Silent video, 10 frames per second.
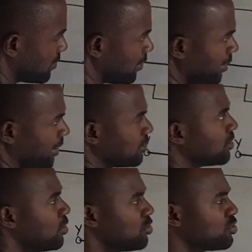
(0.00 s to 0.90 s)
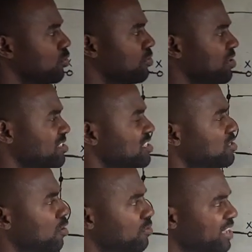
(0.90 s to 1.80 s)
Right? So this is
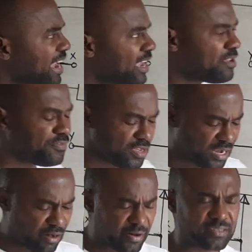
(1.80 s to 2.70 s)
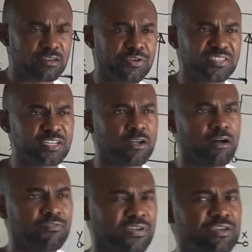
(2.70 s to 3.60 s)
now the IV characteristic
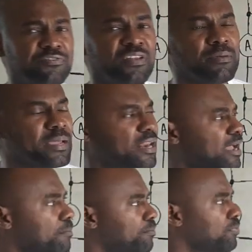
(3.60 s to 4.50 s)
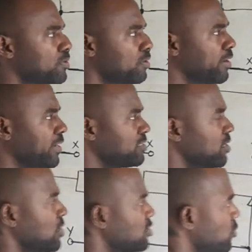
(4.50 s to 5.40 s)
of a filament lamp, right?
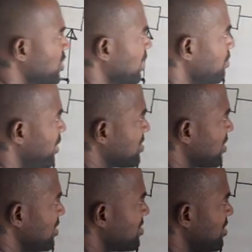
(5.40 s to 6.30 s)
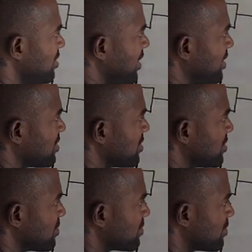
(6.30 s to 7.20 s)
So we can basically see that
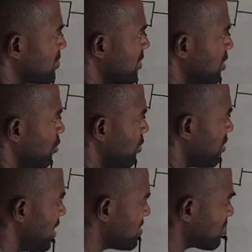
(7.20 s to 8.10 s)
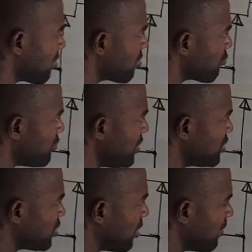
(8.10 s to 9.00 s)
within a certain
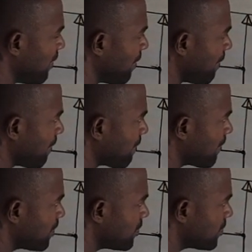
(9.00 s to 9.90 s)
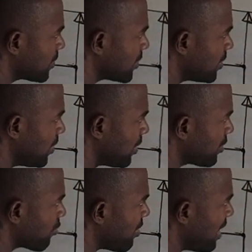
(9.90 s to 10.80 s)
region, the
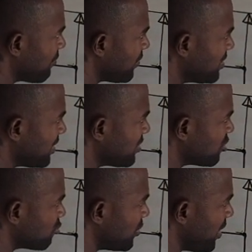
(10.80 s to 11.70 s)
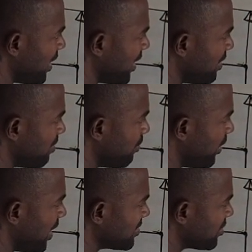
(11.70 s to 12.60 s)
graph is a straight line
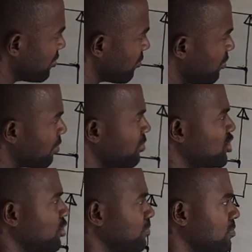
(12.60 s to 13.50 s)
passing through the origin.